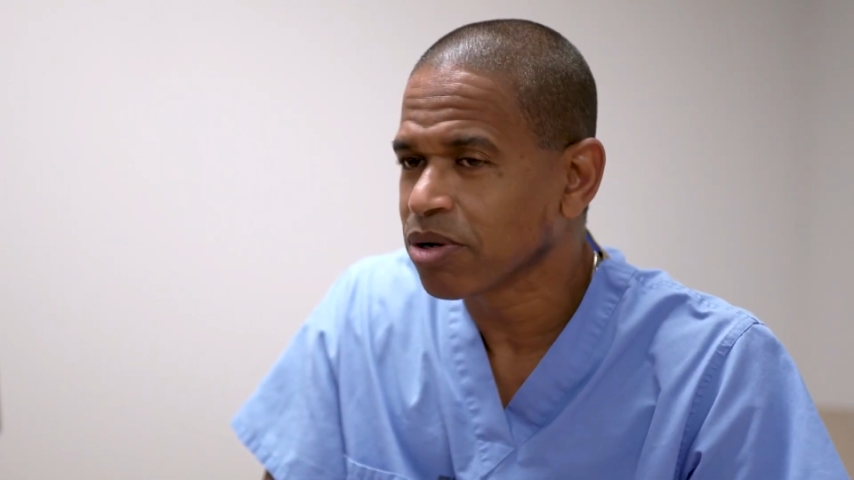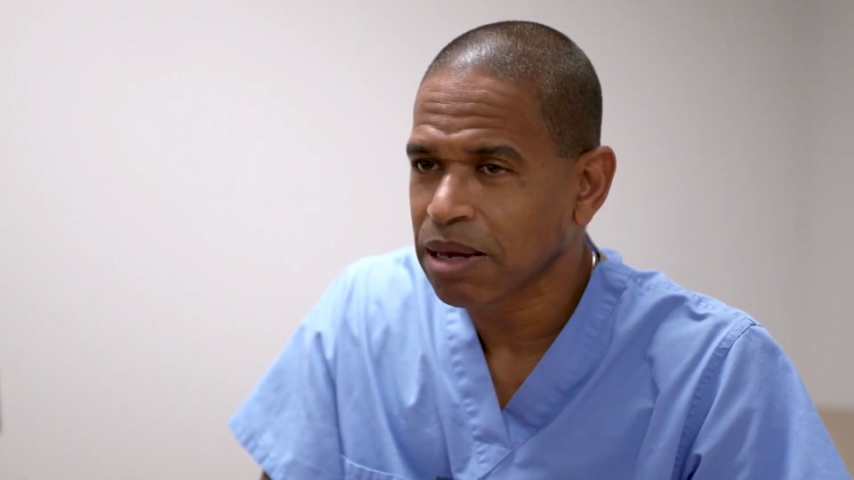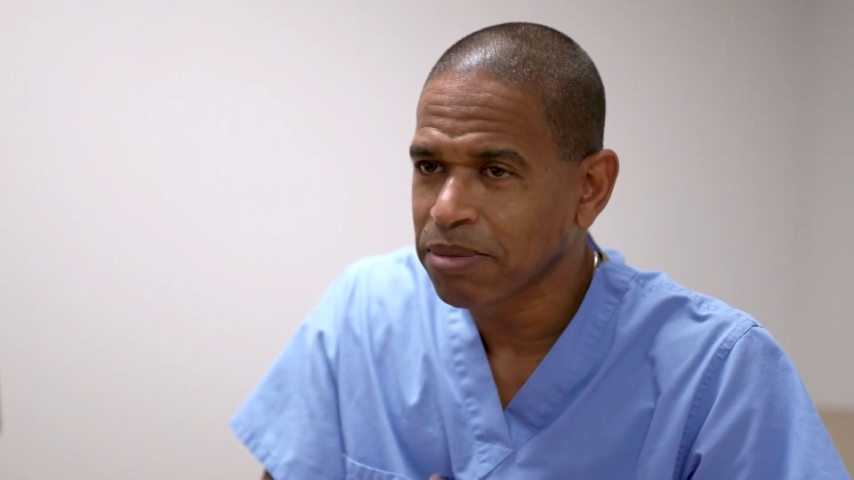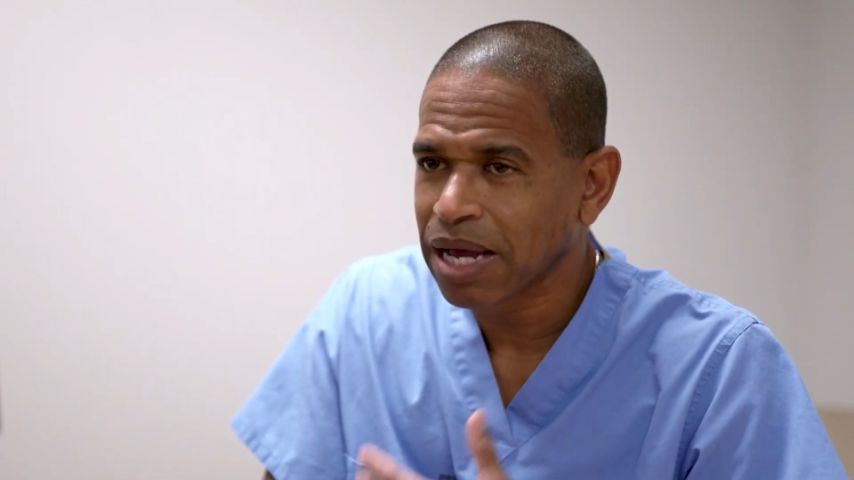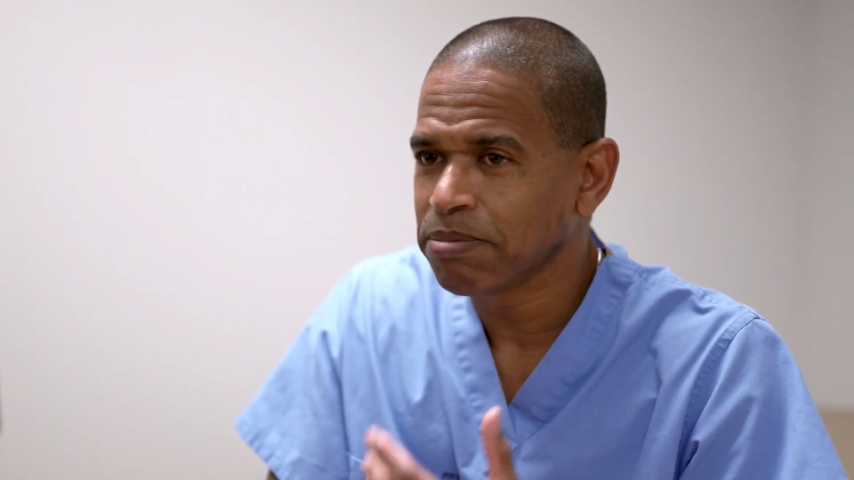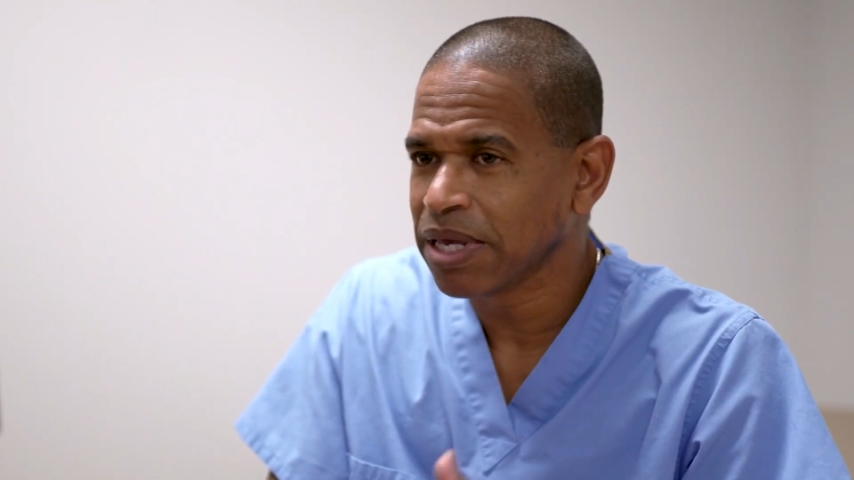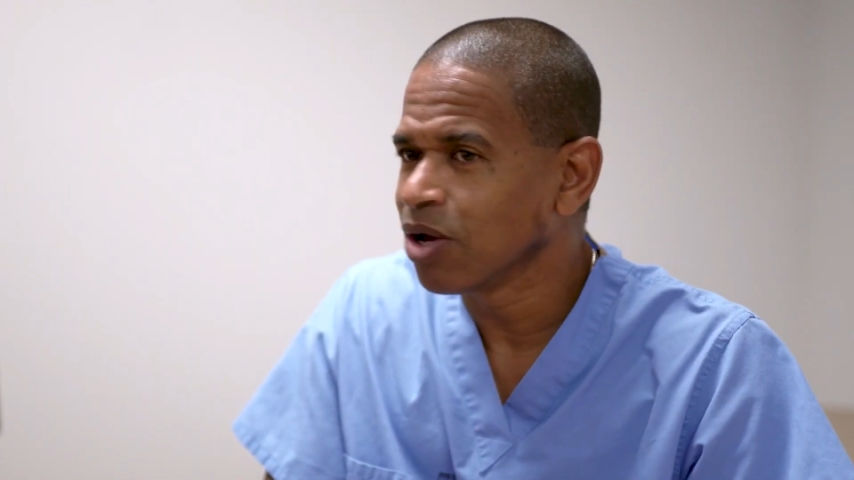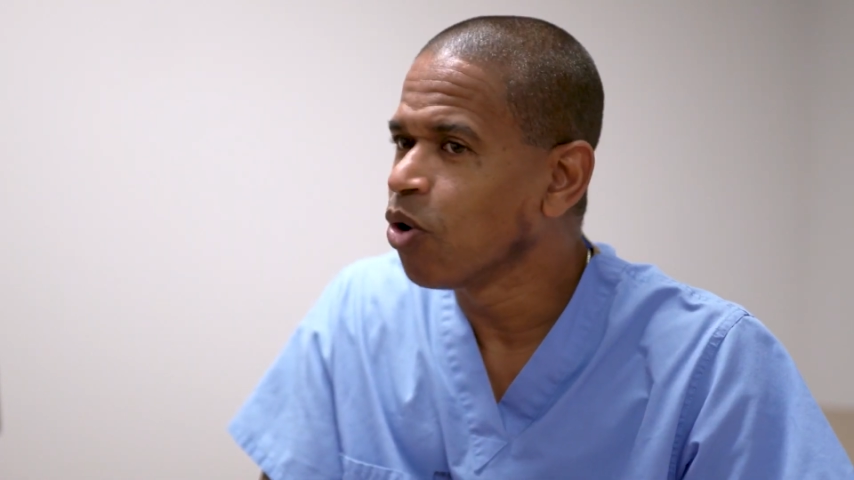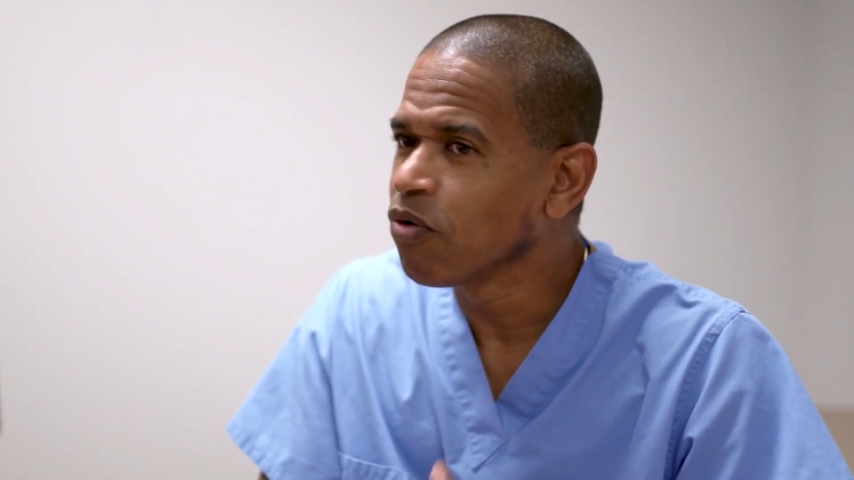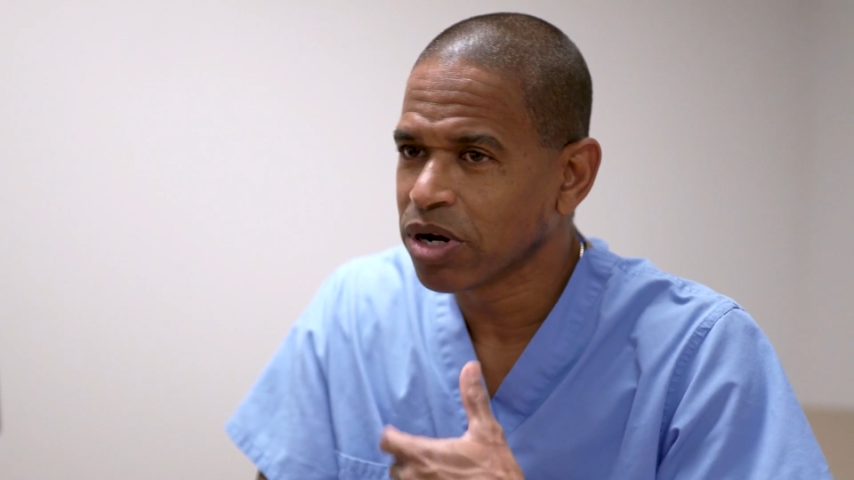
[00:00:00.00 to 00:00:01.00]
that might be
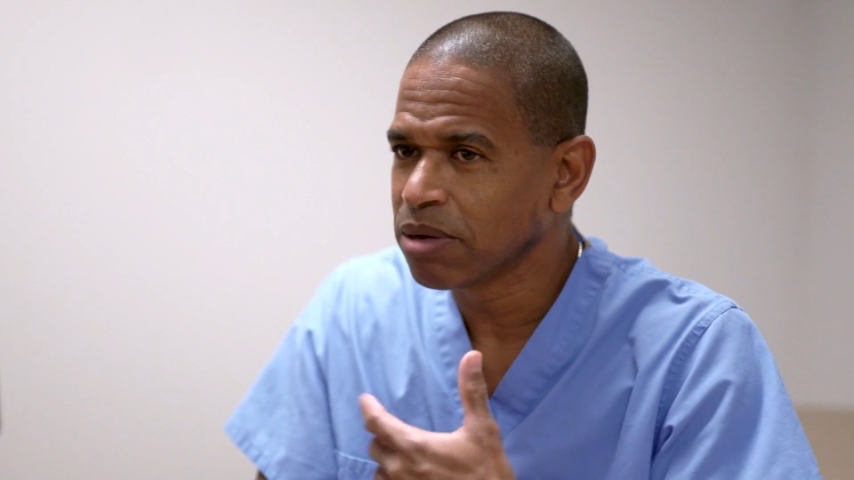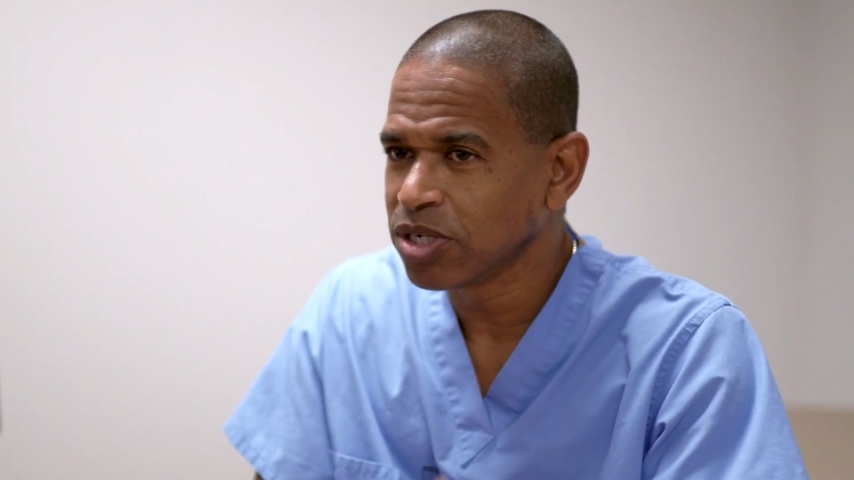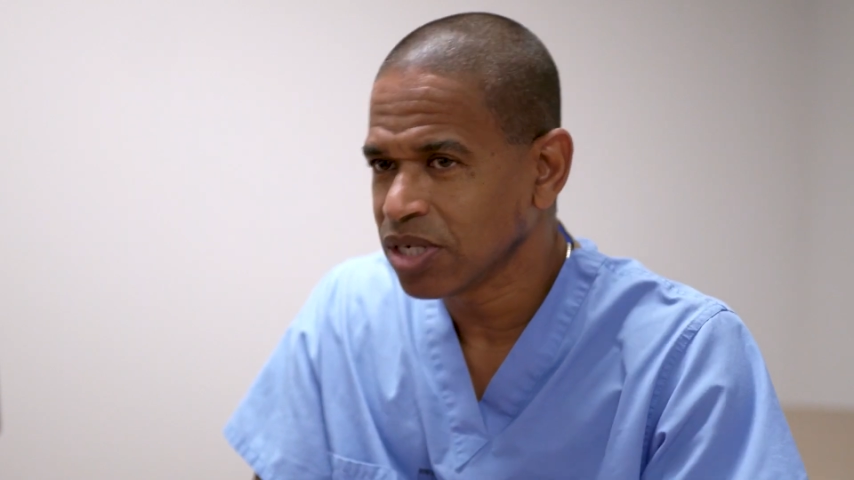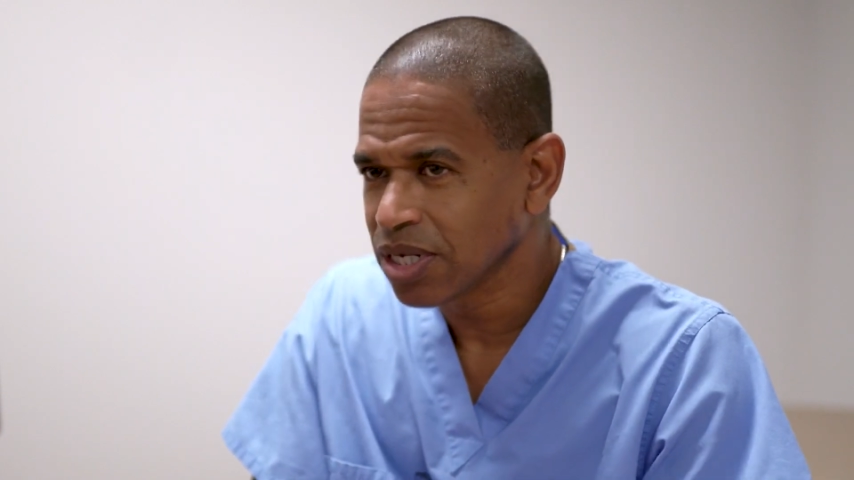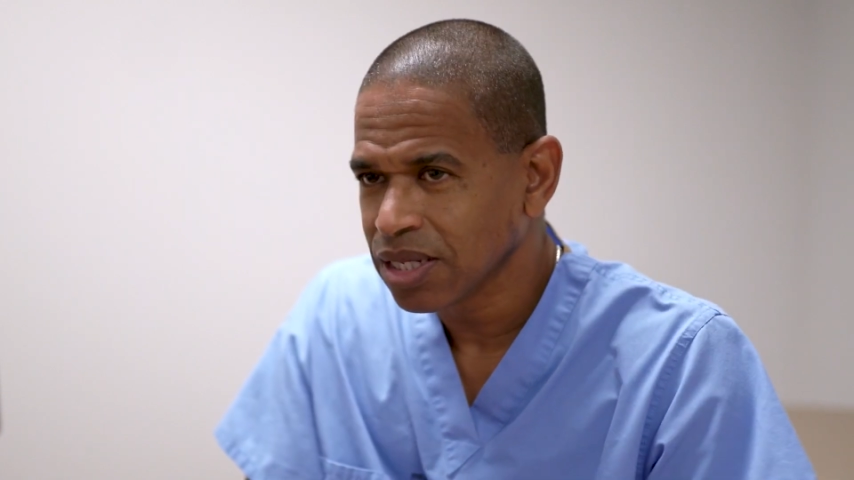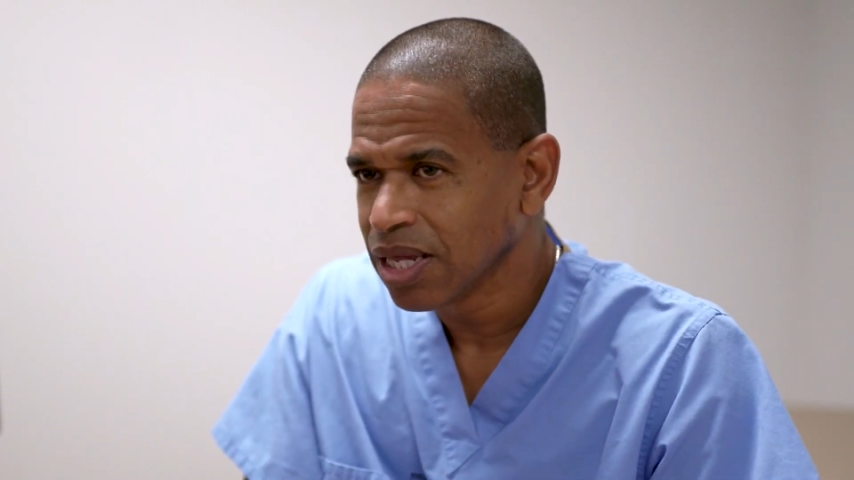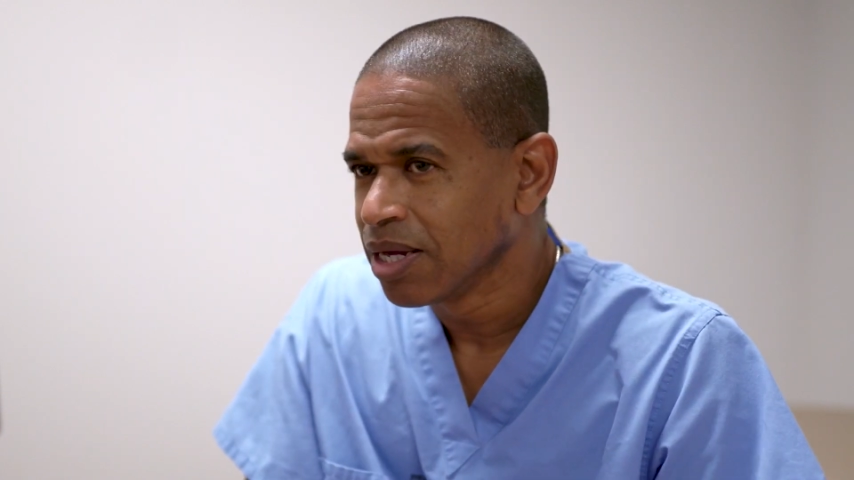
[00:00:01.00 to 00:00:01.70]
over-imaging,